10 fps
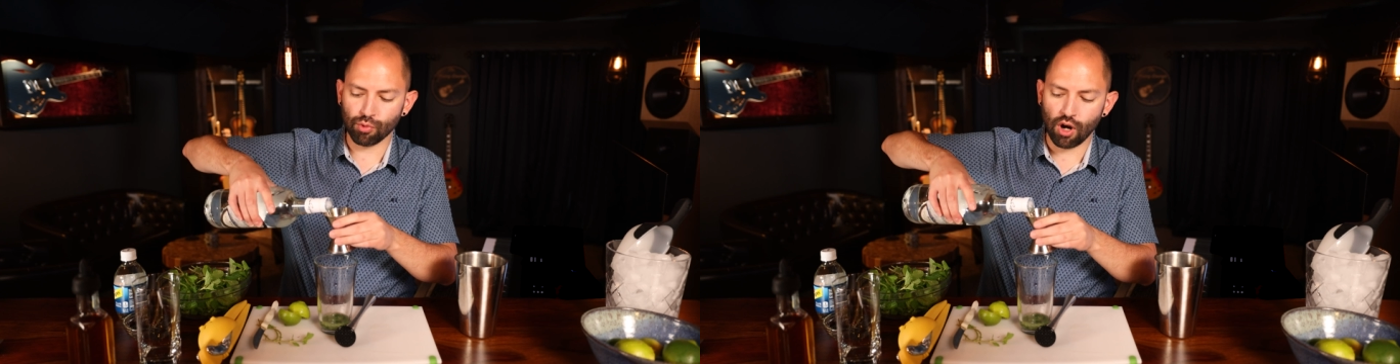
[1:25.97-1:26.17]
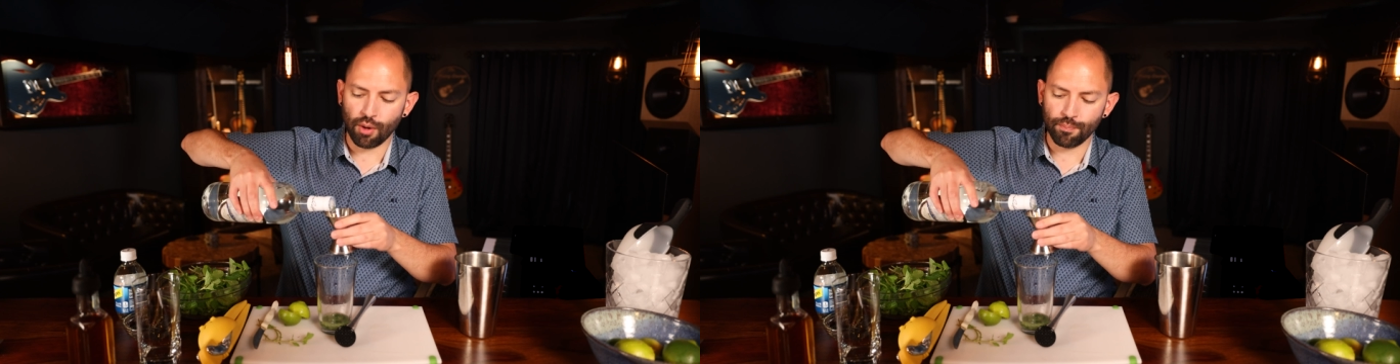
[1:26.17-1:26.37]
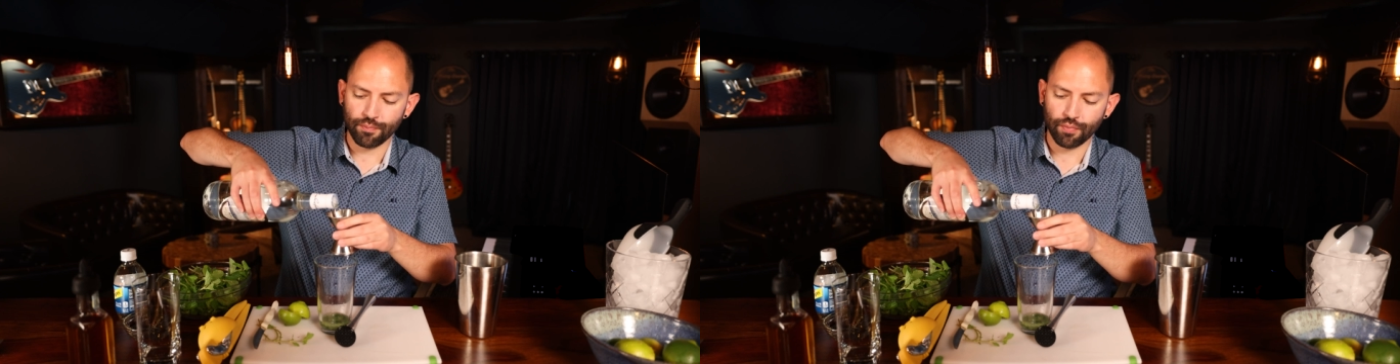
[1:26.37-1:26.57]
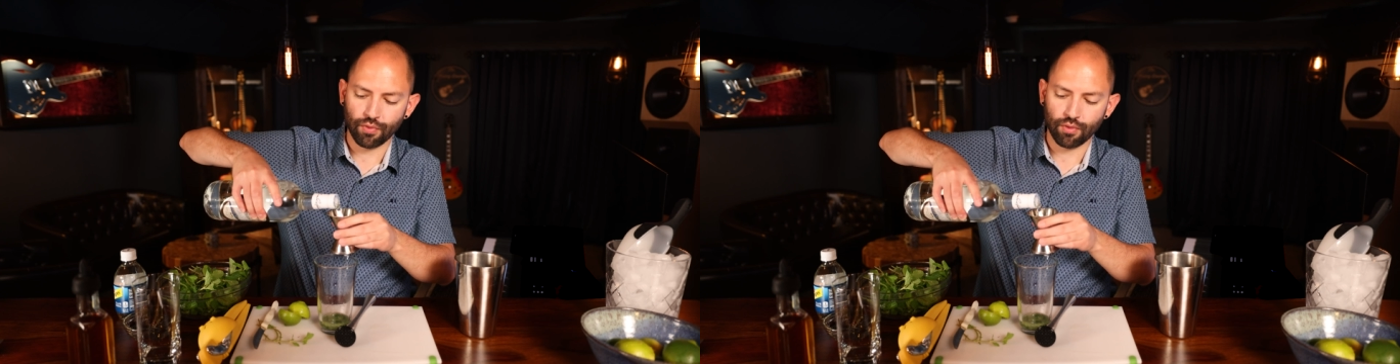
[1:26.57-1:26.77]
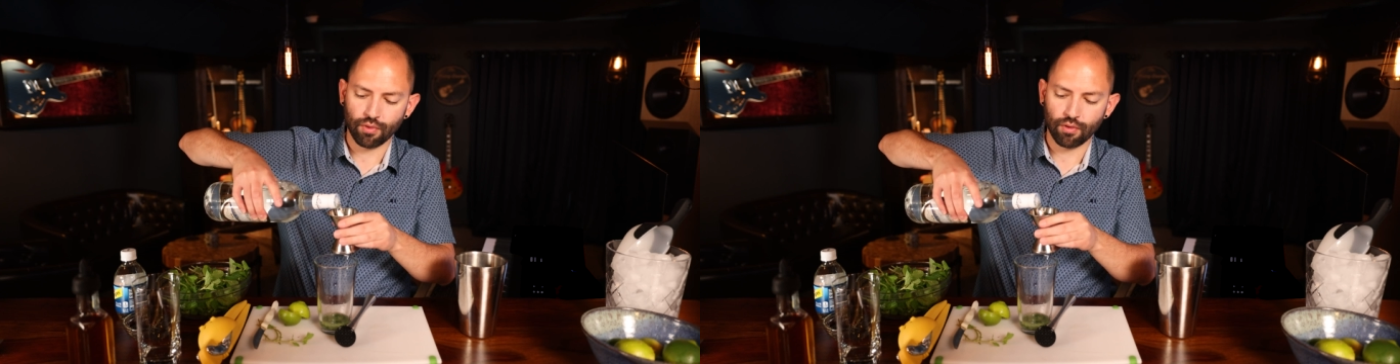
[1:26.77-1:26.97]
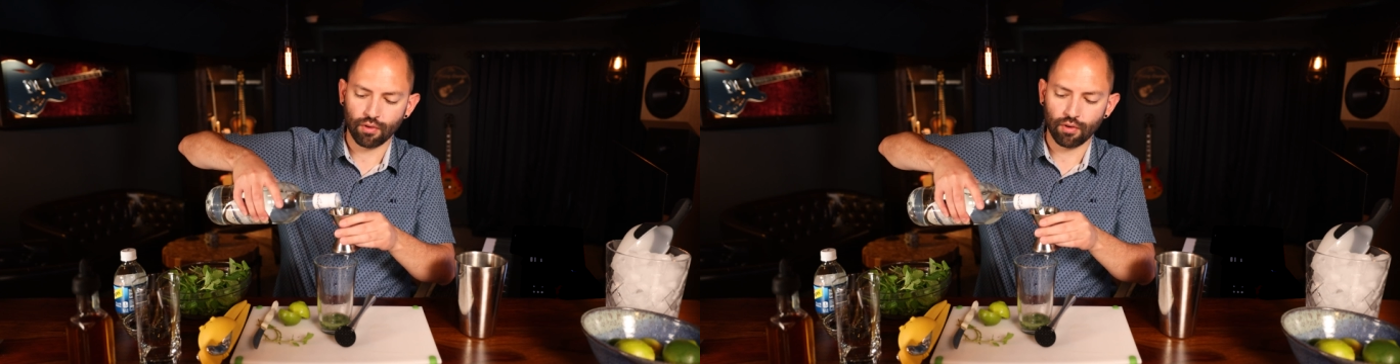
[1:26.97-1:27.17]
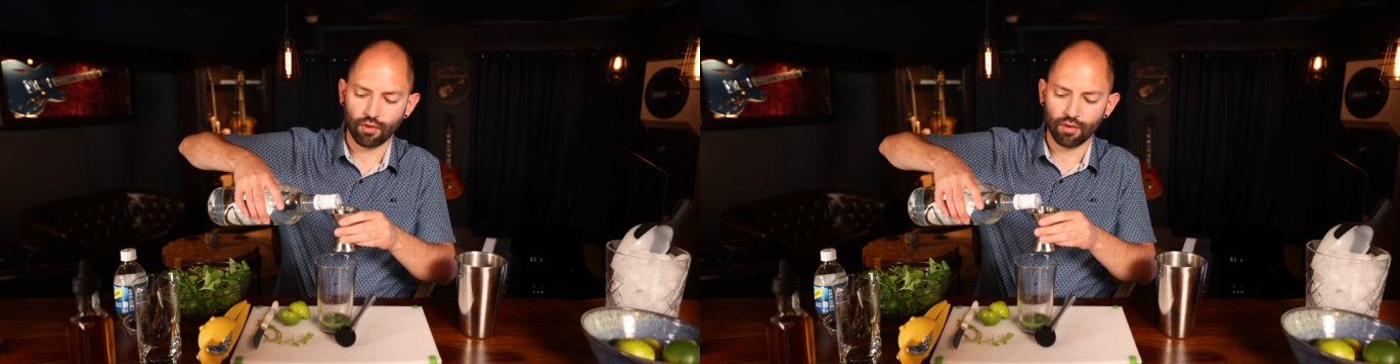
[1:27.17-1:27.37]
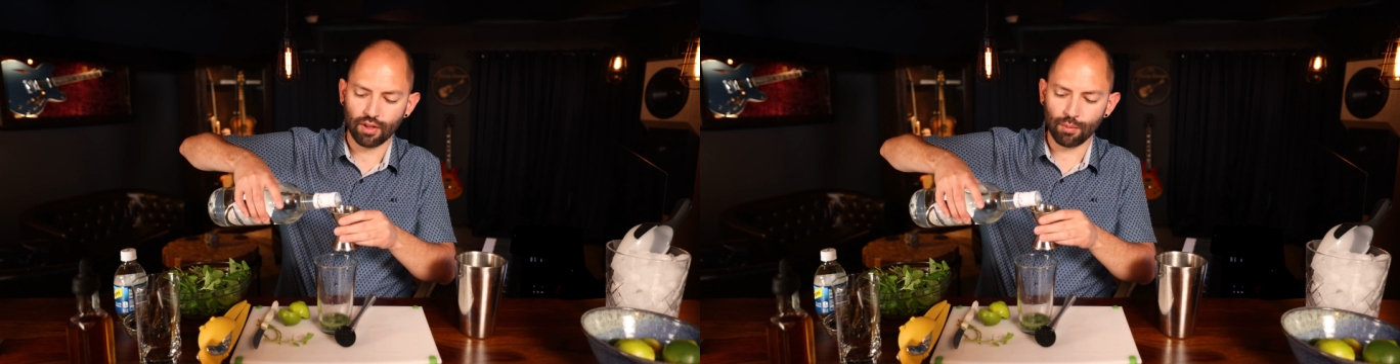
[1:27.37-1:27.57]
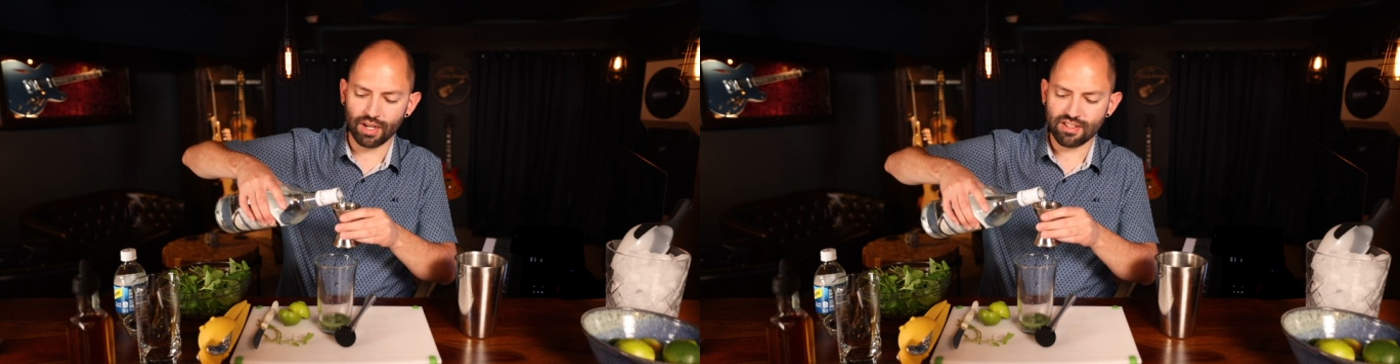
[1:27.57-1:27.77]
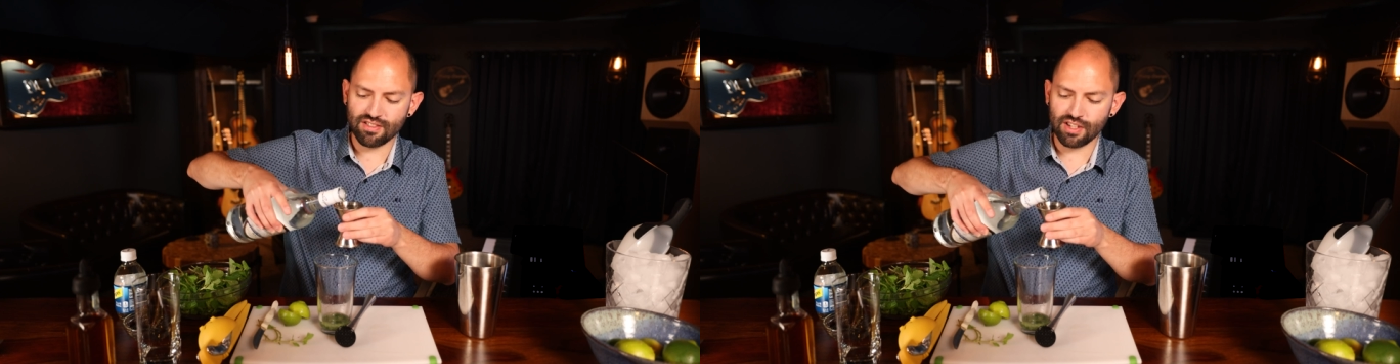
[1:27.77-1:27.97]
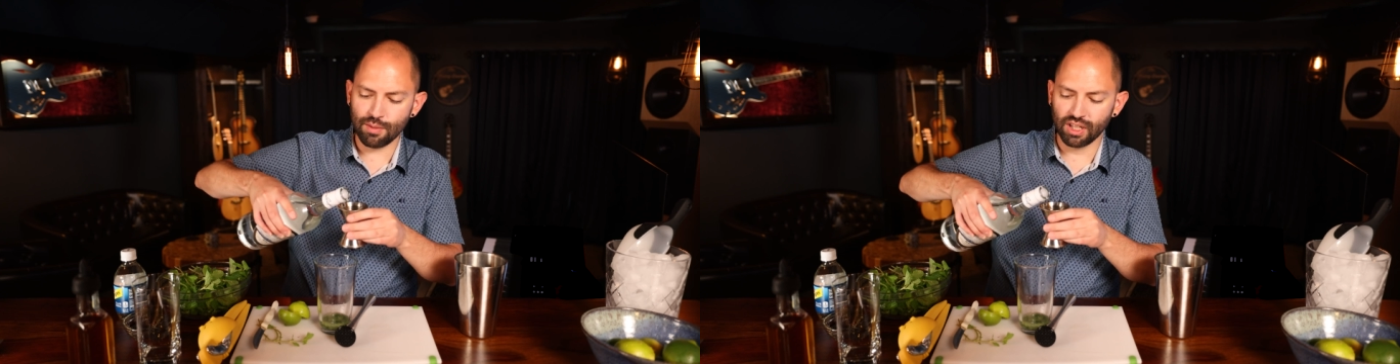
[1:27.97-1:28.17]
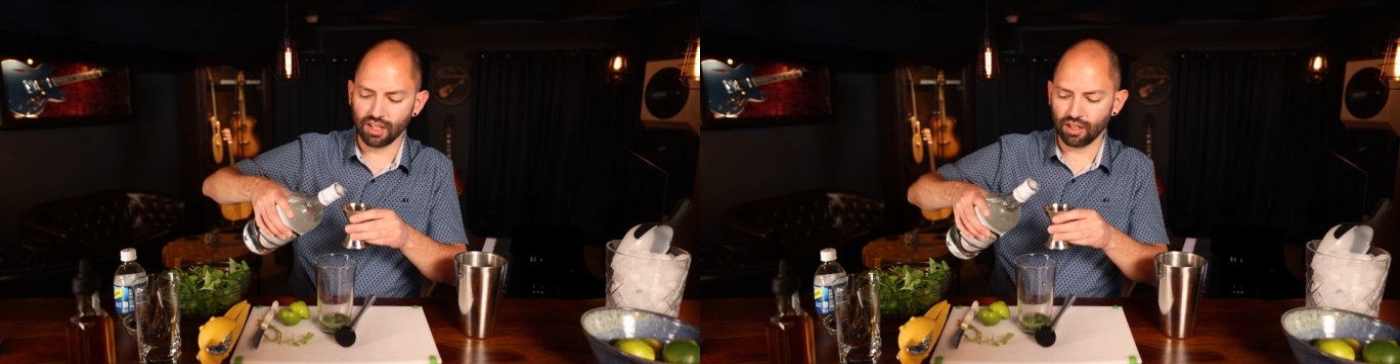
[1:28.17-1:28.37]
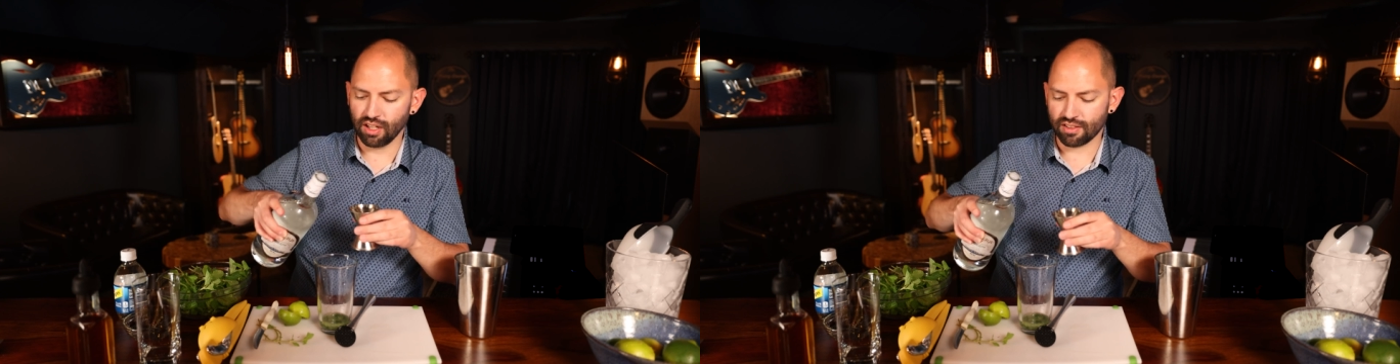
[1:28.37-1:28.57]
rum. That might seem a little